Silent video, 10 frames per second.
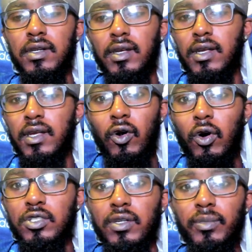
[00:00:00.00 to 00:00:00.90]
he
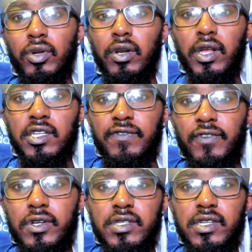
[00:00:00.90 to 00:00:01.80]
contributed in his
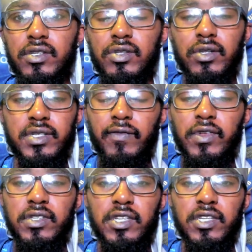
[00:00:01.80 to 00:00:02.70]
first season
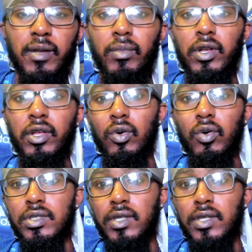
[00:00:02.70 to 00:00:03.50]
17 Premier League goals,